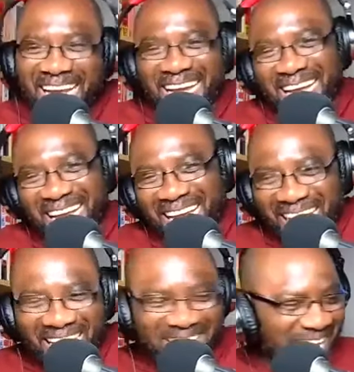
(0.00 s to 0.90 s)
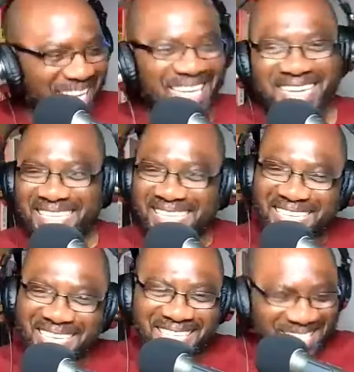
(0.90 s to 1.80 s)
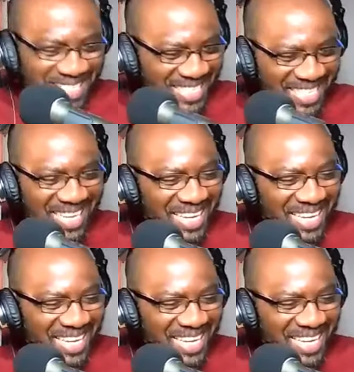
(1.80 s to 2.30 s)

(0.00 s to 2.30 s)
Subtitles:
know we are plenty.